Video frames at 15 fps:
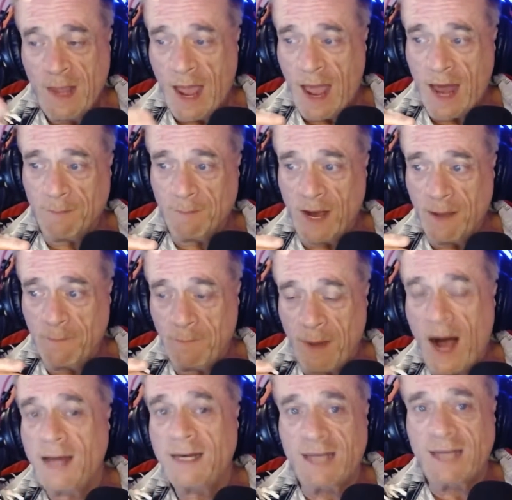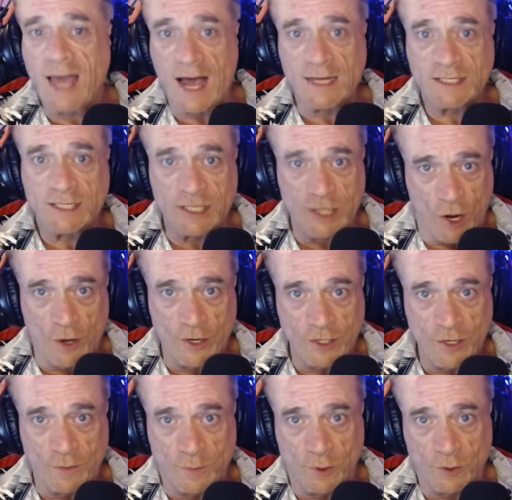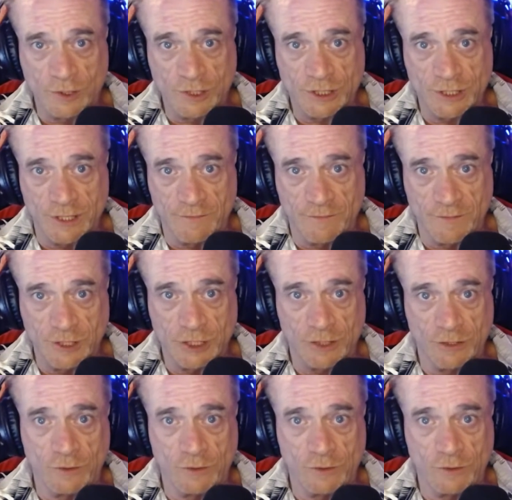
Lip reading: And my podcast, the audio portion of the show,